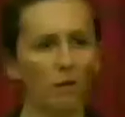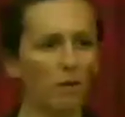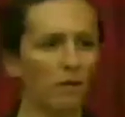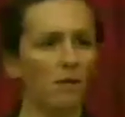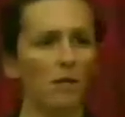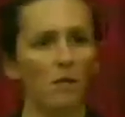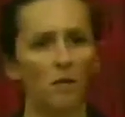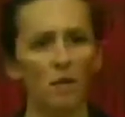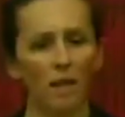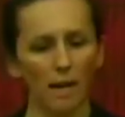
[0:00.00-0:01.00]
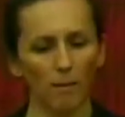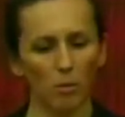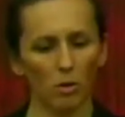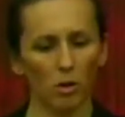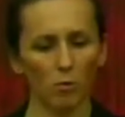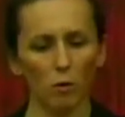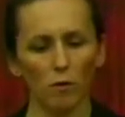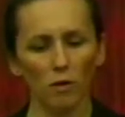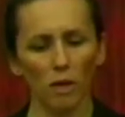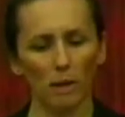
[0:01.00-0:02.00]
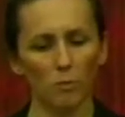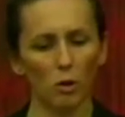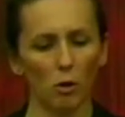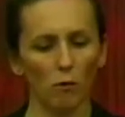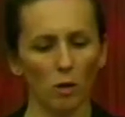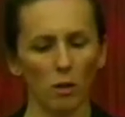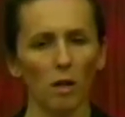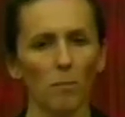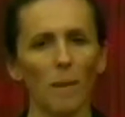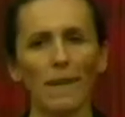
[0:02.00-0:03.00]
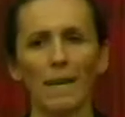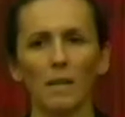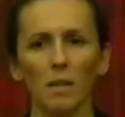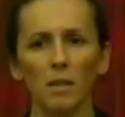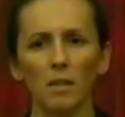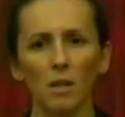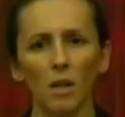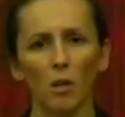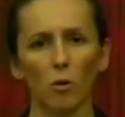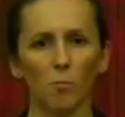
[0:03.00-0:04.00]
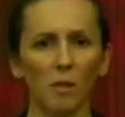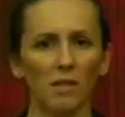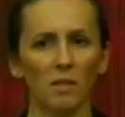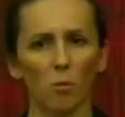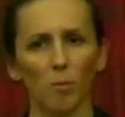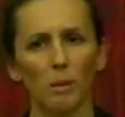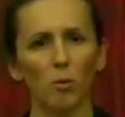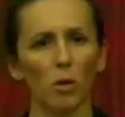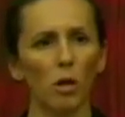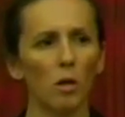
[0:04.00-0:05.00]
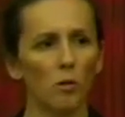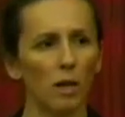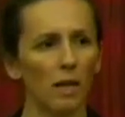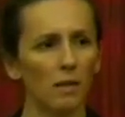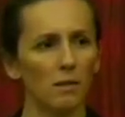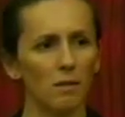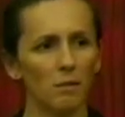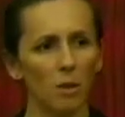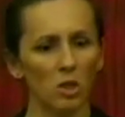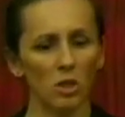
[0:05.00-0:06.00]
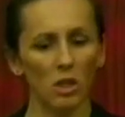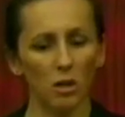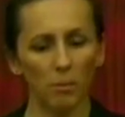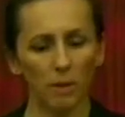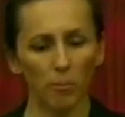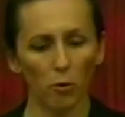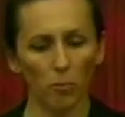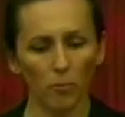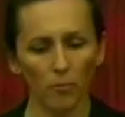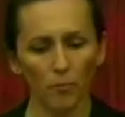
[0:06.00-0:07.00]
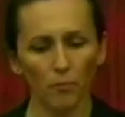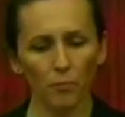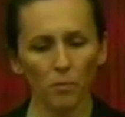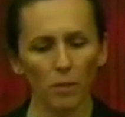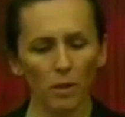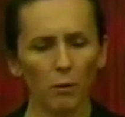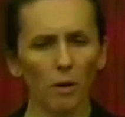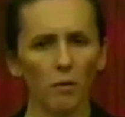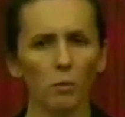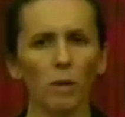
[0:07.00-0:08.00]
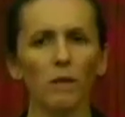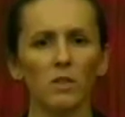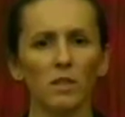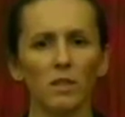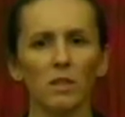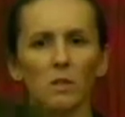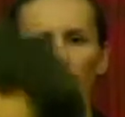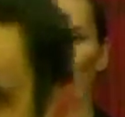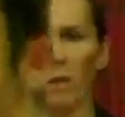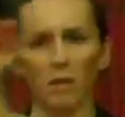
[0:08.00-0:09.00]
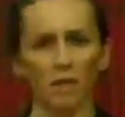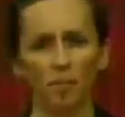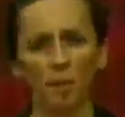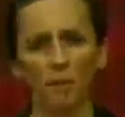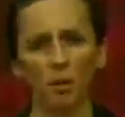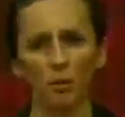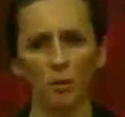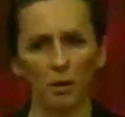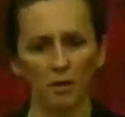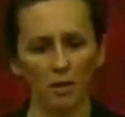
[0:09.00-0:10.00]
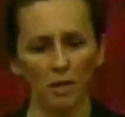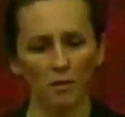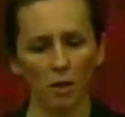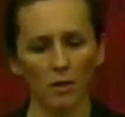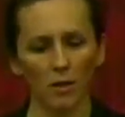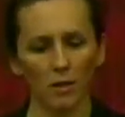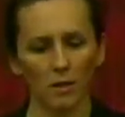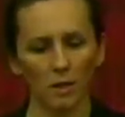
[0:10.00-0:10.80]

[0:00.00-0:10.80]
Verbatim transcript: CCTV cameras on rooftops or overlooking back alleys or places where people congregate, especially young people. You have the Ring of Steel that's being built around the city of London,